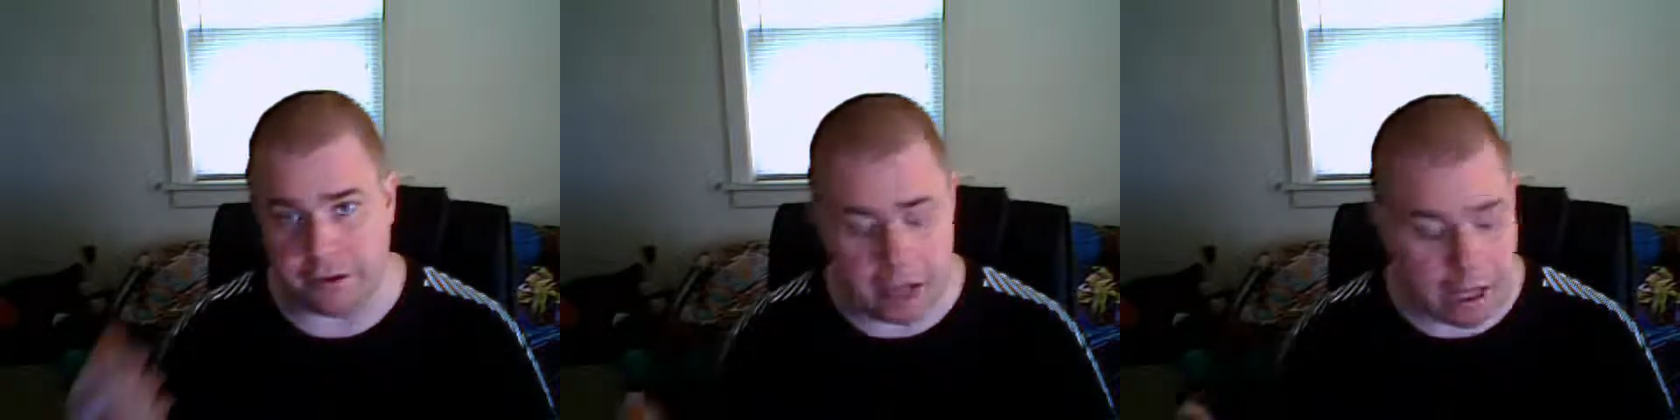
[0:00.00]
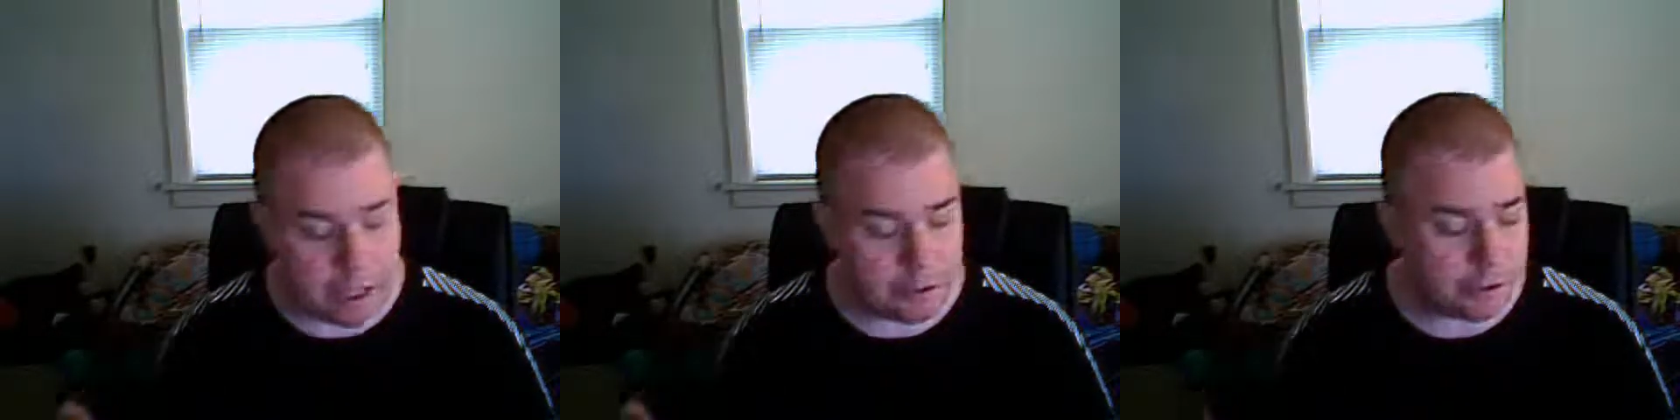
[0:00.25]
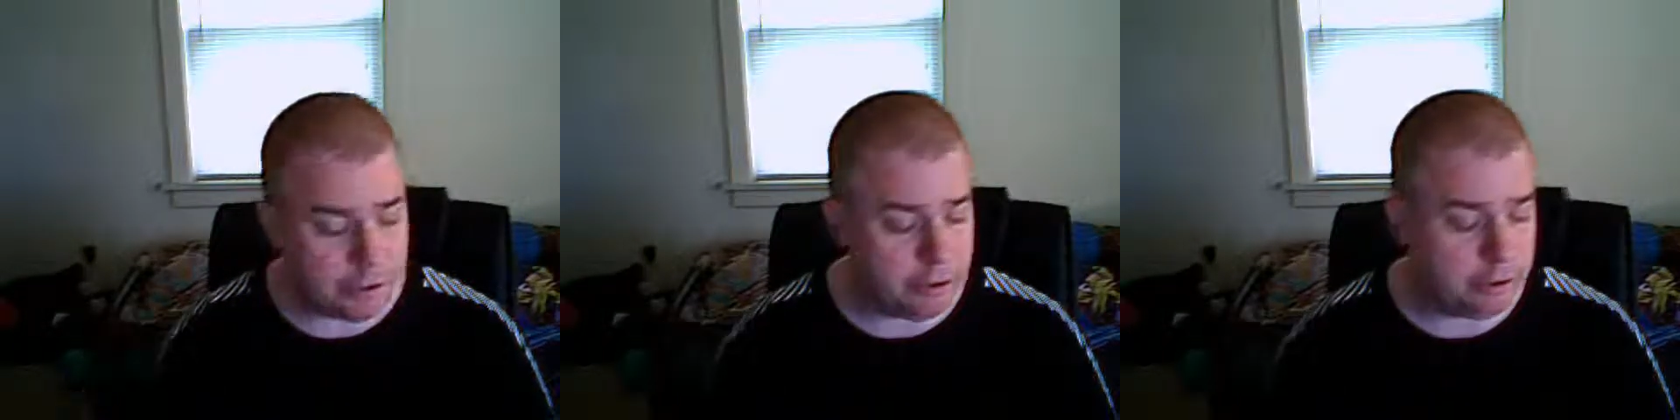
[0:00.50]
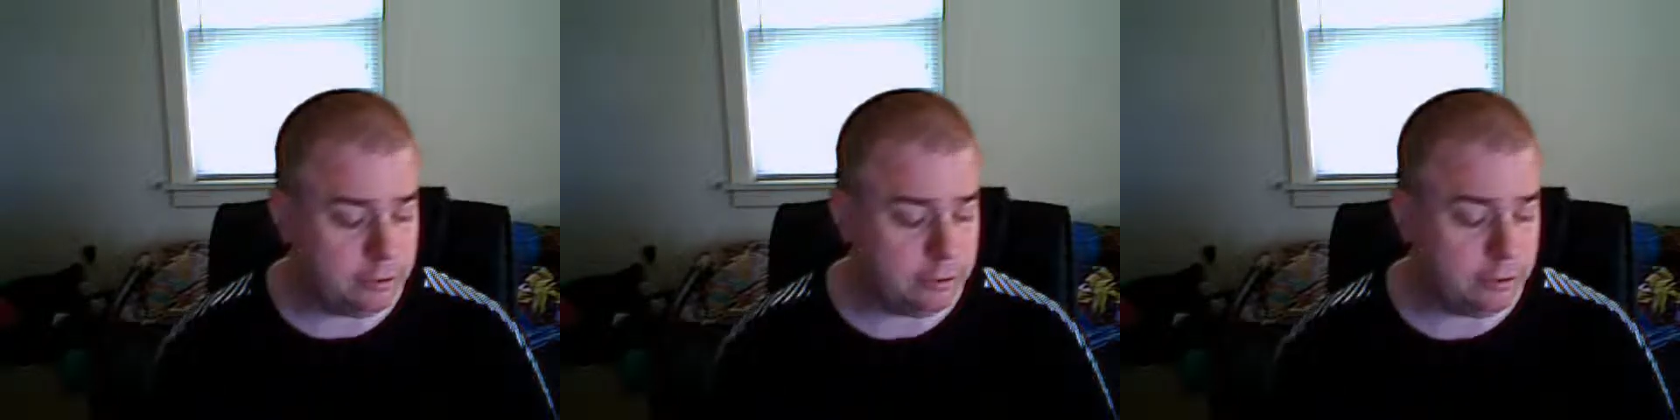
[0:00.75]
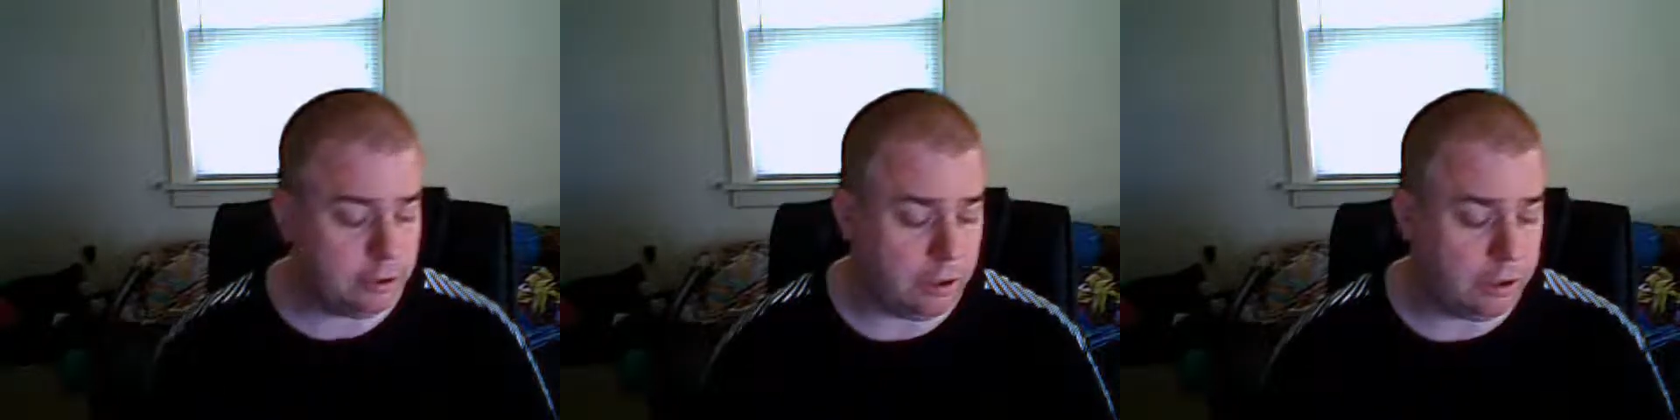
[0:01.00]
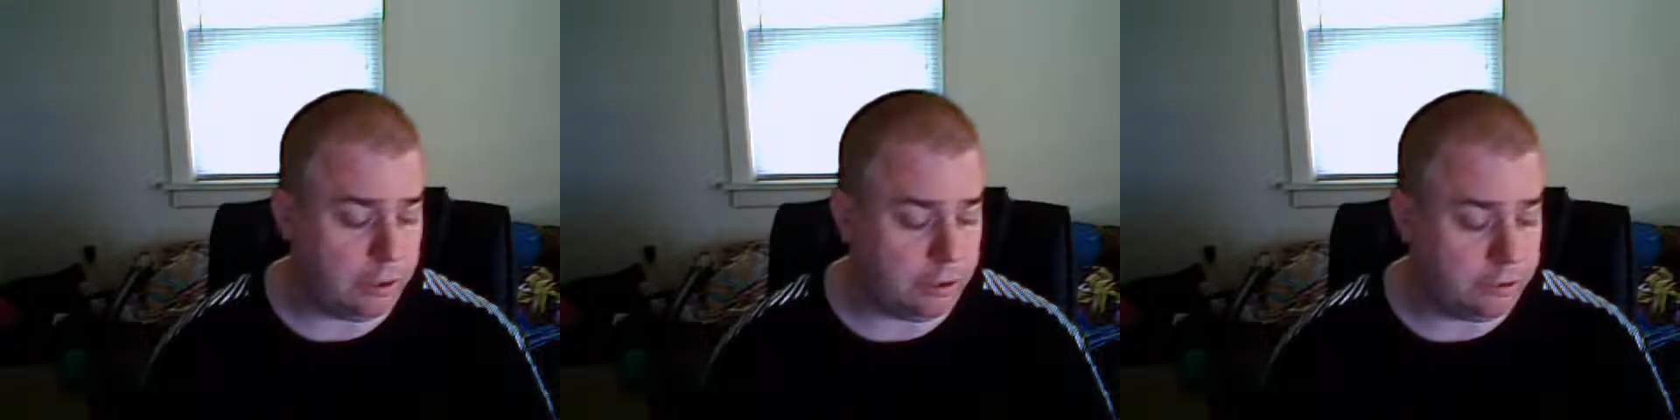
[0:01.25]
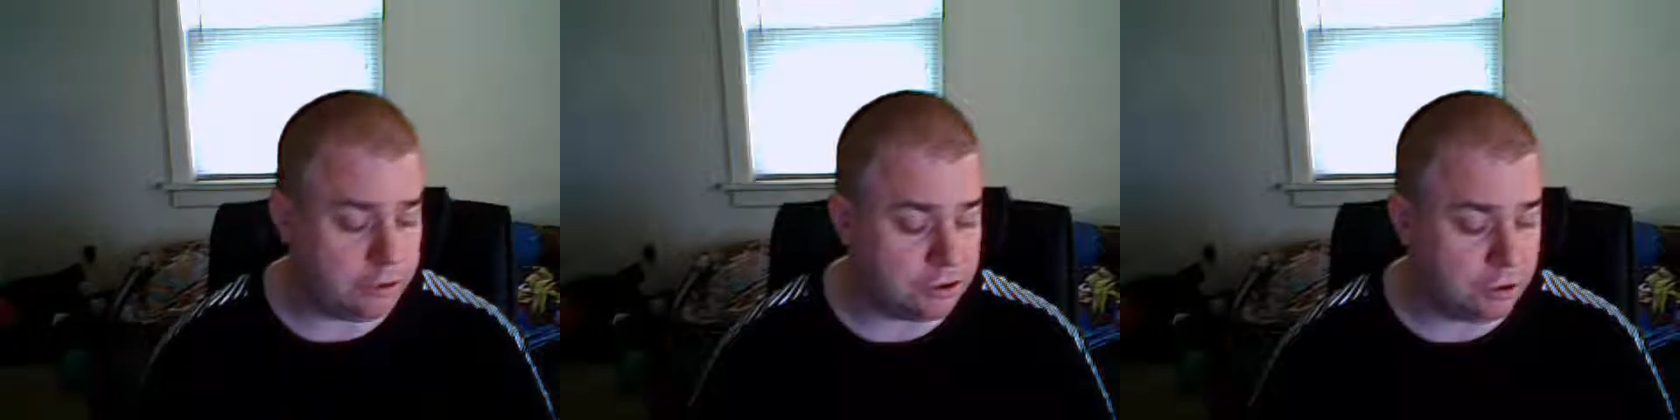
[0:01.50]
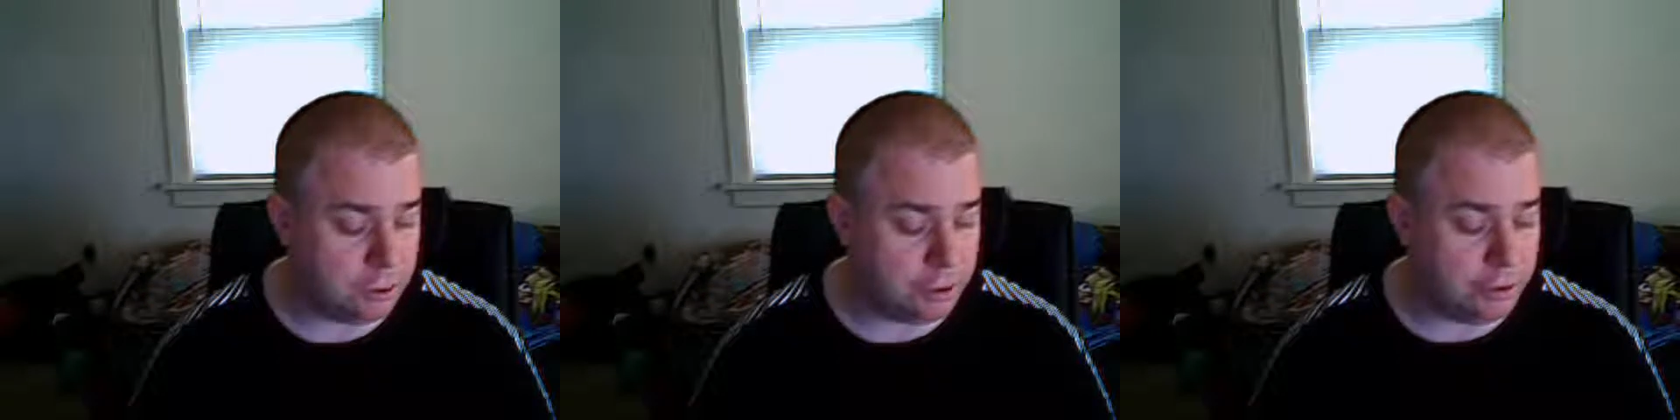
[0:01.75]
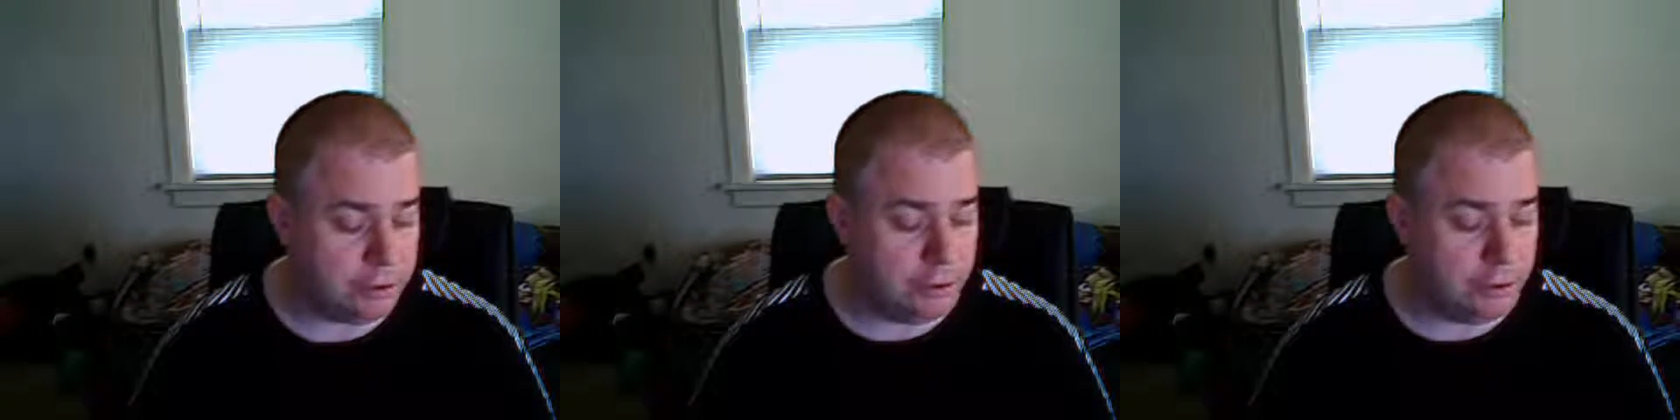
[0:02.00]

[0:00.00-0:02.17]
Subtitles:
daughter, and so on.